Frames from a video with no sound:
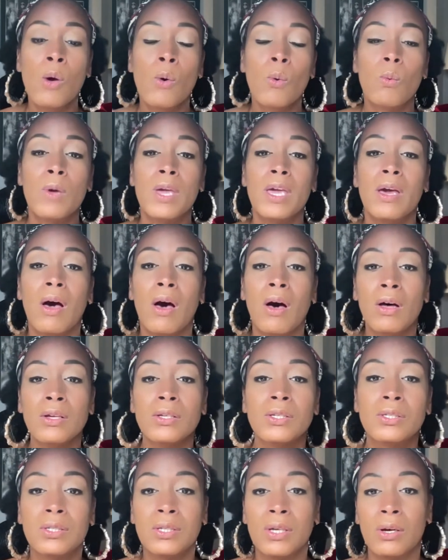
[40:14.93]
We
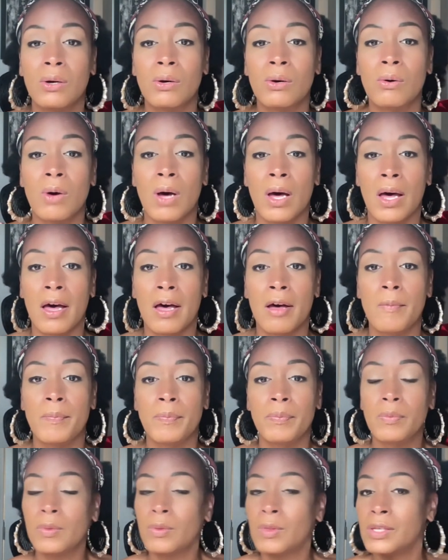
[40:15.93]
also,
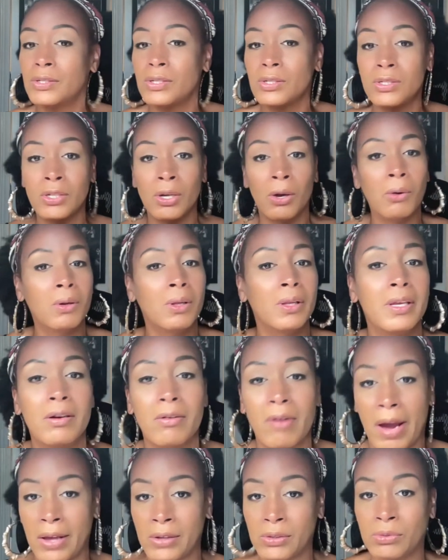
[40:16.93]
this is totally
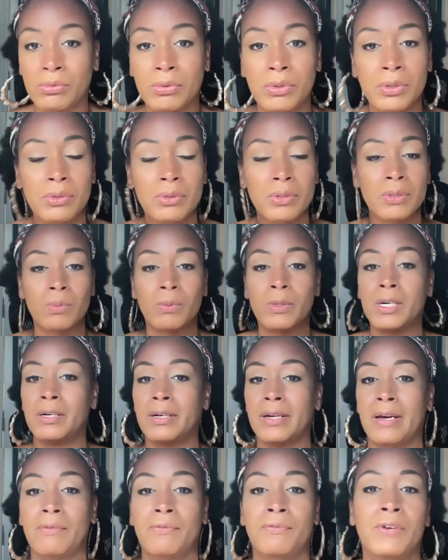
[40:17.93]
grassroots. We are
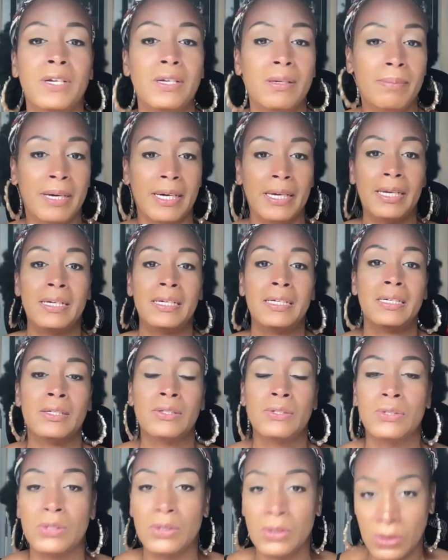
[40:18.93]
not funded by any
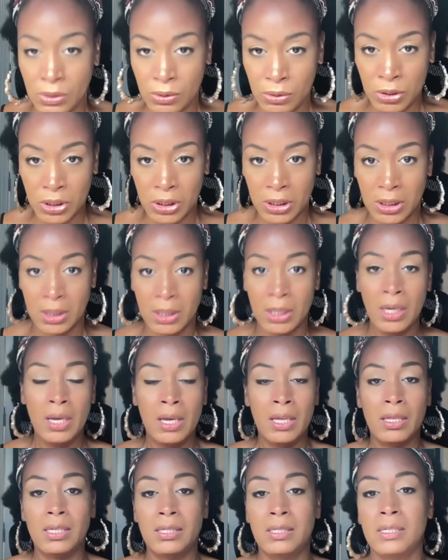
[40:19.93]
institution.
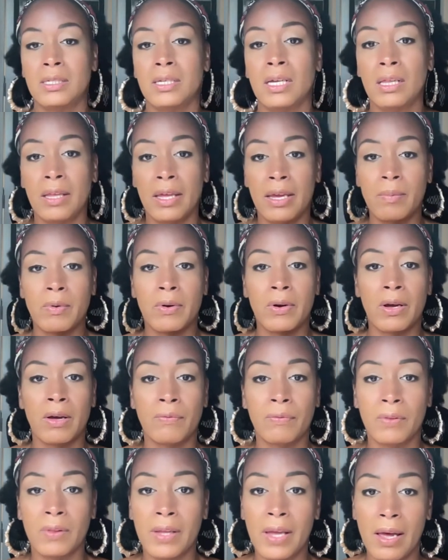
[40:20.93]
This is a labor of
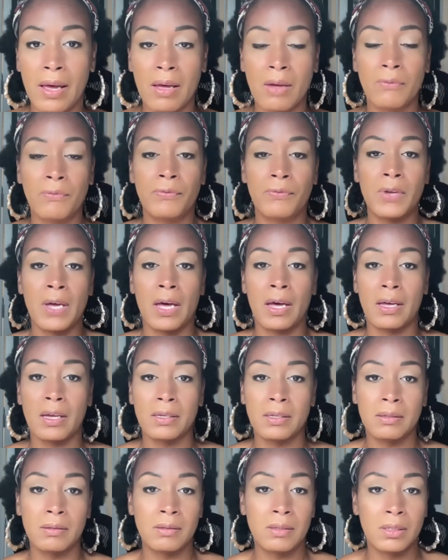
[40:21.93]
love,
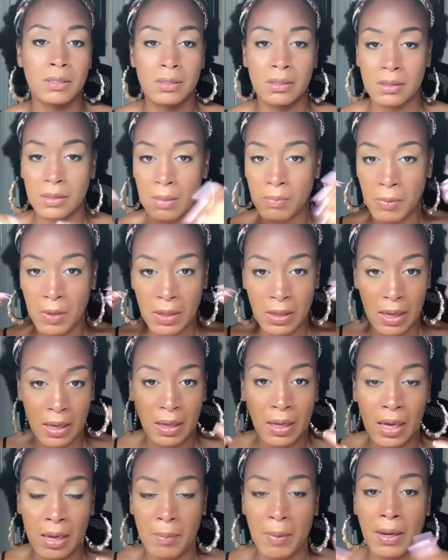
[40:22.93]
just something that
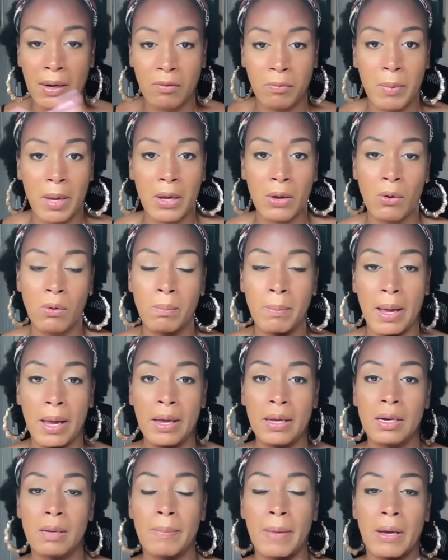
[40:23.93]
came out of my own
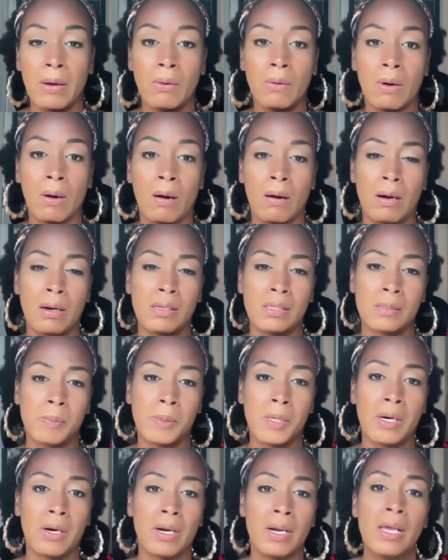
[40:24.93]
mind and my own heart and
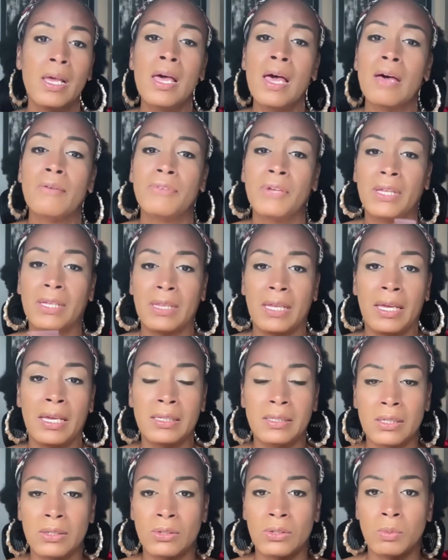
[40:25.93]
spirit. I feel like the
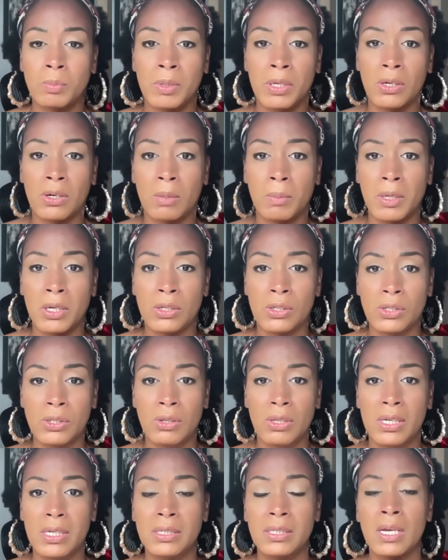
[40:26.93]
ancestors put it on me to do
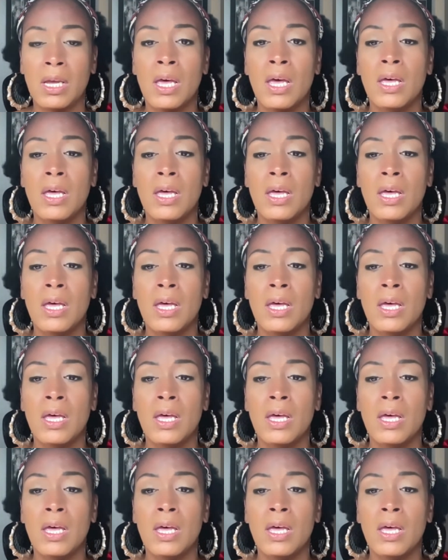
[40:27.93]
this.